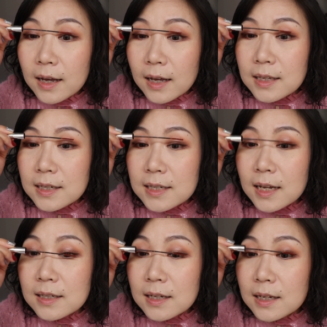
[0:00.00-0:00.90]
And then he
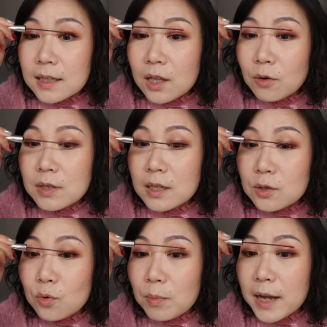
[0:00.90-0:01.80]
said those things
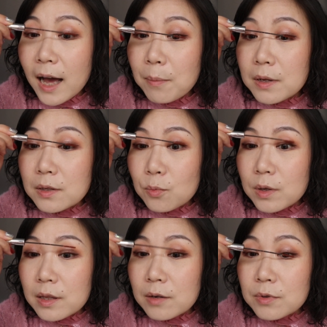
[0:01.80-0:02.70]
normally happen
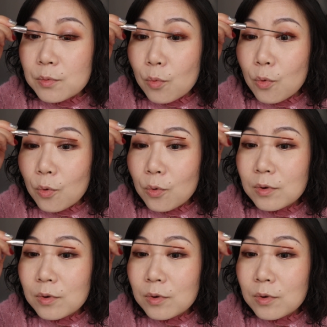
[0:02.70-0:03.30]
when there's war.